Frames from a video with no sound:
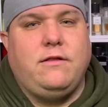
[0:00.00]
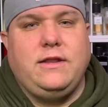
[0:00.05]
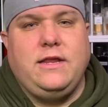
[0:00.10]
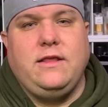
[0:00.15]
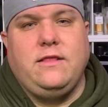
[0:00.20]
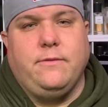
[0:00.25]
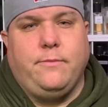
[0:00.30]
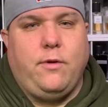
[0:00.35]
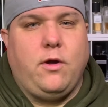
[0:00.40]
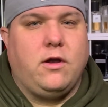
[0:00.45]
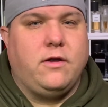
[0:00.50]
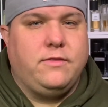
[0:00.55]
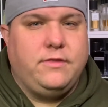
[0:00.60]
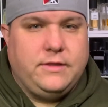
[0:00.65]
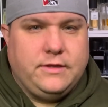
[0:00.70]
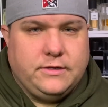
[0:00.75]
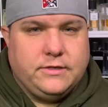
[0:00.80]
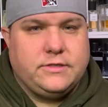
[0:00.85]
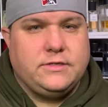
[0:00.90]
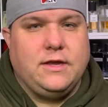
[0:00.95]
the part of the
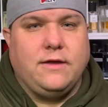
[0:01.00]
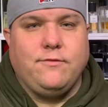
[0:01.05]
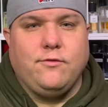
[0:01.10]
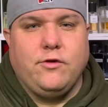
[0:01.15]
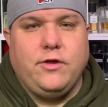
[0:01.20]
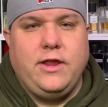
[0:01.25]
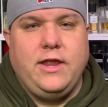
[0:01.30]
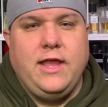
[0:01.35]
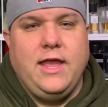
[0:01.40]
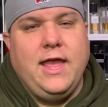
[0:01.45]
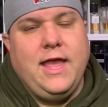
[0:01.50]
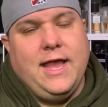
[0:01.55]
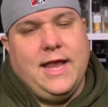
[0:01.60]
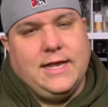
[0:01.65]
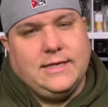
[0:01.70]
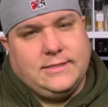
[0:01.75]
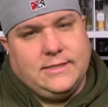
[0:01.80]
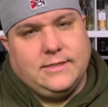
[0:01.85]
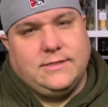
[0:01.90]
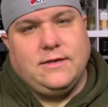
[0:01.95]
discovery
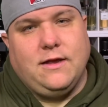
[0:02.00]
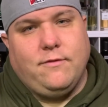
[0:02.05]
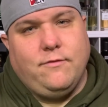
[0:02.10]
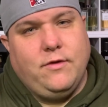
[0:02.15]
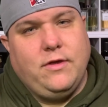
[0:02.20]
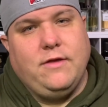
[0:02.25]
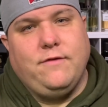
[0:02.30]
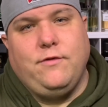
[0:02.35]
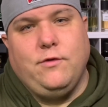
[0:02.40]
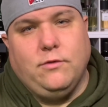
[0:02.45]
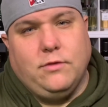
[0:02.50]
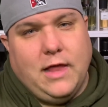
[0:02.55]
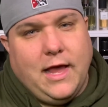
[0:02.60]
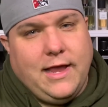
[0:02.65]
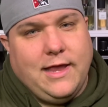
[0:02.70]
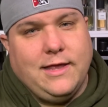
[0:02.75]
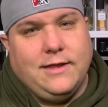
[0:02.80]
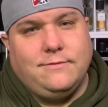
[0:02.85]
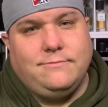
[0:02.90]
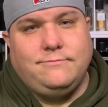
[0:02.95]
is discovering if you
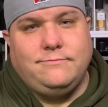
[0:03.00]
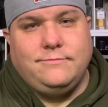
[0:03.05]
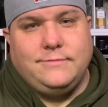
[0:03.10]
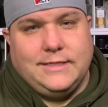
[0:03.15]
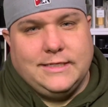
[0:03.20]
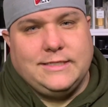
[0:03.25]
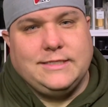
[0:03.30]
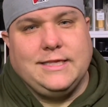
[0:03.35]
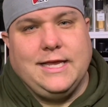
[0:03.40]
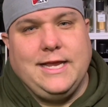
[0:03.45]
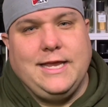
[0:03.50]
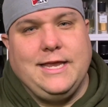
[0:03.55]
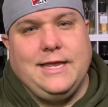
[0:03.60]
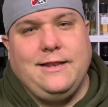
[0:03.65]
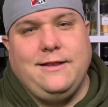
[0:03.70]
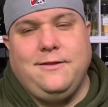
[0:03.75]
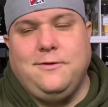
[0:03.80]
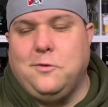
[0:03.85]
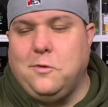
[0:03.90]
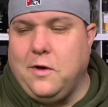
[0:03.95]
like it, dislike it,
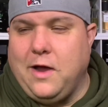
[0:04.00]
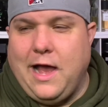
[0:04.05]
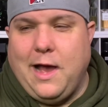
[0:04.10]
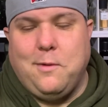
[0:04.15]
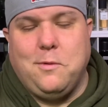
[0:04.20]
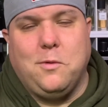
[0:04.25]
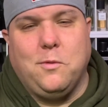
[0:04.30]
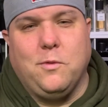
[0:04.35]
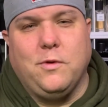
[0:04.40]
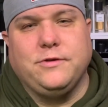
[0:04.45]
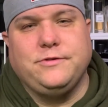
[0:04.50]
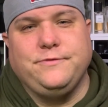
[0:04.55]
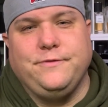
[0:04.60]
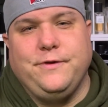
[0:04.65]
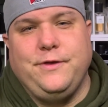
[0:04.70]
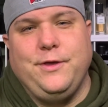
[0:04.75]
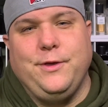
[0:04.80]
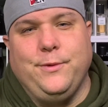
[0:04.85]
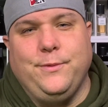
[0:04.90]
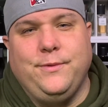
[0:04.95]
or how it works for
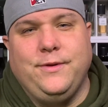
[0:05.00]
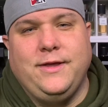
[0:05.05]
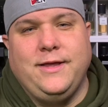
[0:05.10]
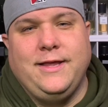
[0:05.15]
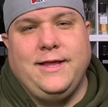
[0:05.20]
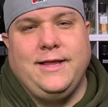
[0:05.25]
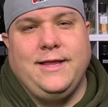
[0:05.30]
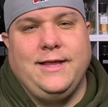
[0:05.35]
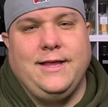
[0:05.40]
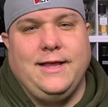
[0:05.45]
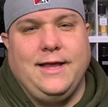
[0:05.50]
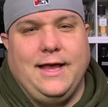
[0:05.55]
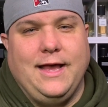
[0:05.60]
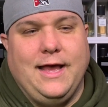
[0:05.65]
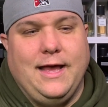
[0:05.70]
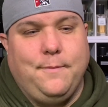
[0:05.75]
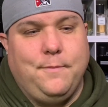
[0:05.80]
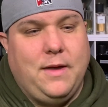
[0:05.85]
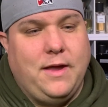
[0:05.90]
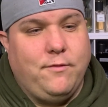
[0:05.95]
you.
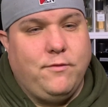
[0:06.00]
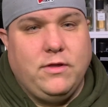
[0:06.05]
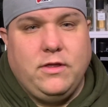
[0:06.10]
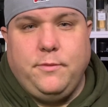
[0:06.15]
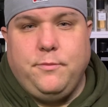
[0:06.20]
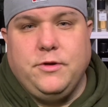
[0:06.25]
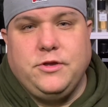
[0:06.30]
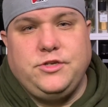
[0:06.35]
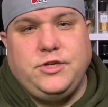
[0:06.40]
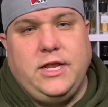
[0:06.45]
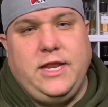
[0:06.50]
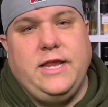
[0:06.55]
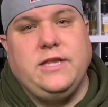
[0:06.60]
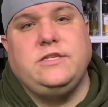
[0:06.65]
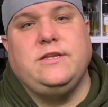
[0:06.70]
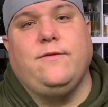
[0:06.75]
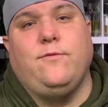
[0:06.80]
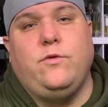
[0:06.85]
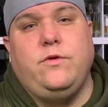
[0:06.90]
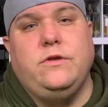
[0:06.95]
I really appreciate each and
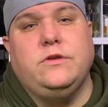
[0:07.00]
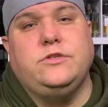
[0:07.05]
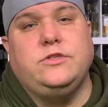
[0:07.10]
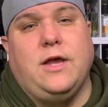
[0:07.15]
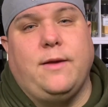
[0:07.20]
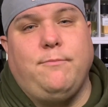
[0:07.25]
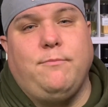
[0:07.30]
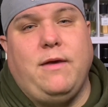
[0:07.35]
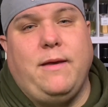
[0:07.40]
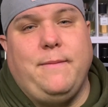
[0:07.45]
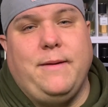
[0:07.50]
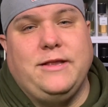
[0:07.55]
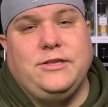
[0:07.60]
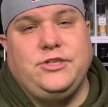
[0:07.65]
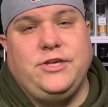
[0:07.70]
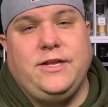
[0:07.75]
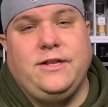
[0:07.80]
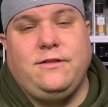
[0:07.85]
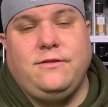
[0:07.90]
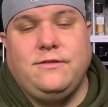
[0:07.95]
every one of you stopping by my
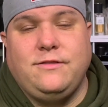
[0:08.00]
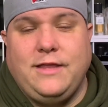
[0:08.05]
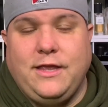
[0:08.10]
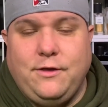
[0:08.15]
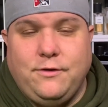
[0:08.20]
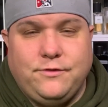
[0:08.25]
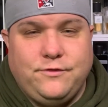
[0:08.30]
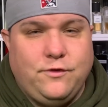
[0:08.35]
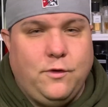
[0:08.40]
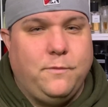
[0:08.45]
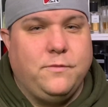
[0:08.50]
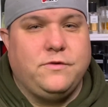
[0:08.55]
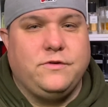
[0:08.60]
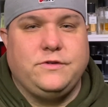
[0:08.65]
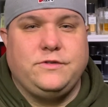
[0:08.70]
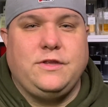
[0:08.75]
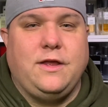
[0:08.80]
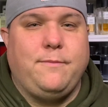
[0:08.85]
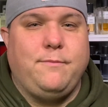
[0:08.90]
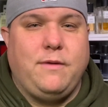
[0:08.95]
channel. Thank you so much for
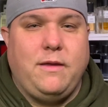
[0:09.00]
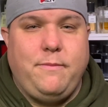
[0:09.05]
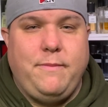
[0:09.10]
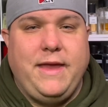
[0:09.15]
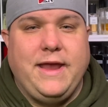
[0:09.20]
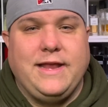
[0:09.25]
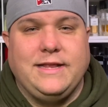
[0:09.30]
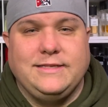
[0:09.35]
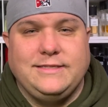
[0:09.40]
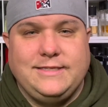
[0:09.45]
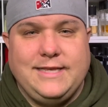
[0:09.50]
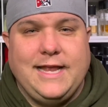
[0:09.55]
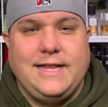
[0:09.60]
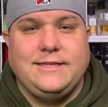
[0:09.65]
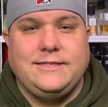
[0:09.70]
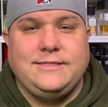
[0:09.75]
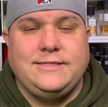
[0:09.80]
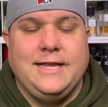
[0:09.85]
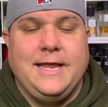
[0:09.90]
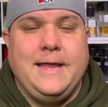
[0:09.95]
stopping by Making
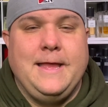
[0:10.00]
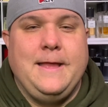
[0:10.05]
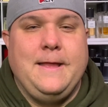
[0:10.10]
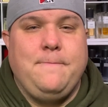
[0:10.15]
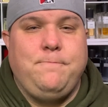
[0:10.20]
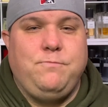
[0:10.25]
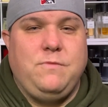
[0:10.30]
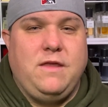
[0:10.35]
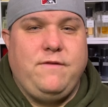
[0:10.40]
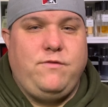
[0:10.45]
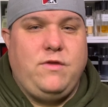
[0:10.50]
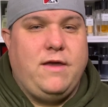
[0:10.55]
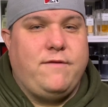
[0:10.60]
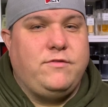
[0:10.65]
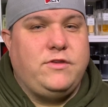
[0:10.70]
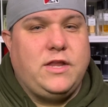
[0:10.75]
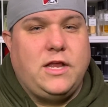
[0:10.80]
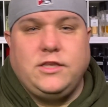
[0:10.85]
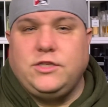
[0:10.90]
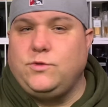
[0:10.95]
Sense. If you
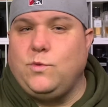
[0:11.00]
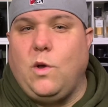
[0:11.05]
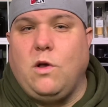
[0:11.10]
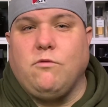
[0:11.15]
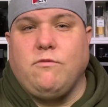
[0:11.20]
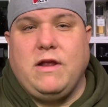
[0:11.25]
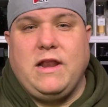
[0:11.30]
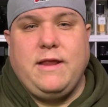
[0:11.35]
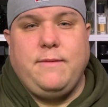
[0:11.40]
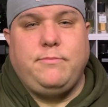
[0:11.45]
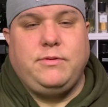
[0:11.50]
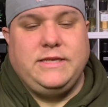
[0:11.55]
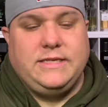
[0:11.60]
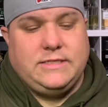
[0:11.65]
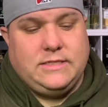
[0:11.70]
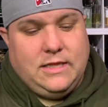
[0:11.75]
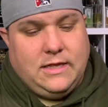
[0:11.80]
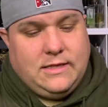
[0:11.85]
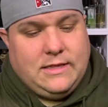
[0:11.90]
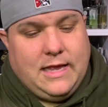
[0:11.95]
haven't done so already, please
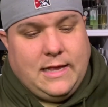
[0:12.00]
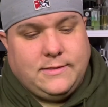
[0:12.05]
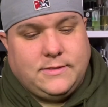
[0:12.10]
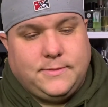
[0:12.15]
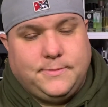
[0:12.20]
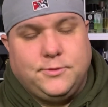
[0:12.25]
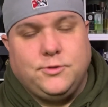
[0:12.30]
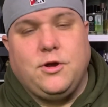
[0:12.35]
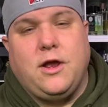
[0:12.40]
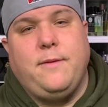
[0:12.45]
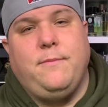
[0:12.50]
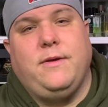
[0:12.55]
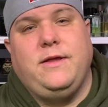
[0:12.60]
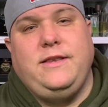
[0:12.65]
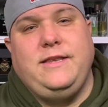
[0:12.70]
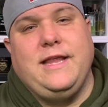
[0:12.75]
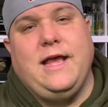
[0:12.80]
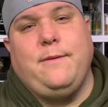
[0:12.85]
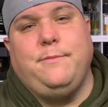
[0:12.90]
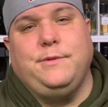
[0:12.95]
click that subscribe button
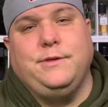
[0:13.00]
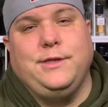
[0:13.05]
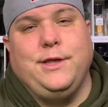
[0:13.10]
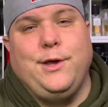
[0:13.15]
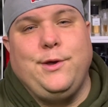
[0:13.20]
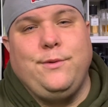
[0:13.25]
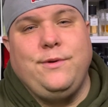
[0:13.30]
down below.